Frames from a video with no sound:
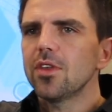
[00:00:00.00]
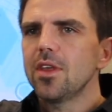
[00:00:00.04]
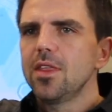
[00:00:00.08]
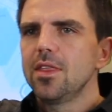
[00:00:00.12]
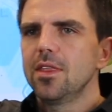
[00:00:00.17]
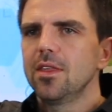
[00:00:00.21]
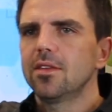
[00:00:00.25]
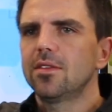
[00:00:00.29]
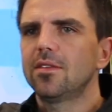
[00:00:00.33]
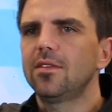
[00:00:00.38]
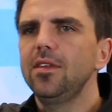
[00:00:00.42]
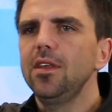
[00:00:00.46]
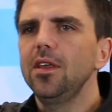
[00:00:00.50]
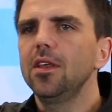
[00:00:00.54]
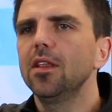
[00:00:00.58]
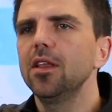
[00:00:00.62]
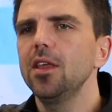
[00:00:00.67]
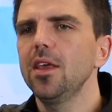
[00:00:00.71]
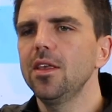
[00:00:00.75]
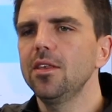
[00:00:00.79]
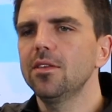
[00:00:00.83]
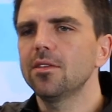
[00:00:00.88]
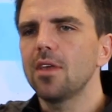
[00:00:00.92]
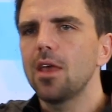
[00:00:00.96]
in the
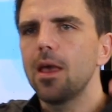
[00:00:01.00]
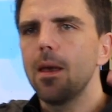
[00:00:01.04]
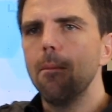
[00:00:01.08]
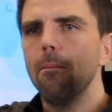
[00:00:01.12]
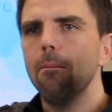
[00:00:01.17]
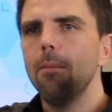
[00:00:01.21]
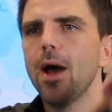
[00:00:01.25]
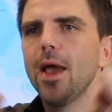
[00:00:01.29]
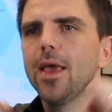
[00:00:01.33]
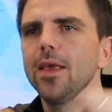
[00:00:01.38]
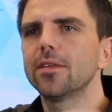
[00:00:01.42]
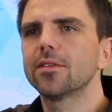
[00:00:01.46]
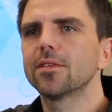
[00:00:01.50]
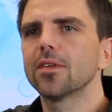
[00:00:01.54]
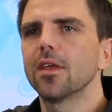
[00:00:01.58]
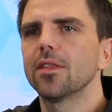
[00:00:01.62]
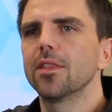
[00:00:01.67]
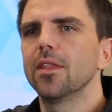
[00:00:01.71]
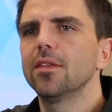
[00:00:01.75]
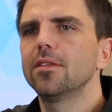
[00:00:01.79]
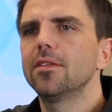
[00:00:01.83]
ceilings and mics on the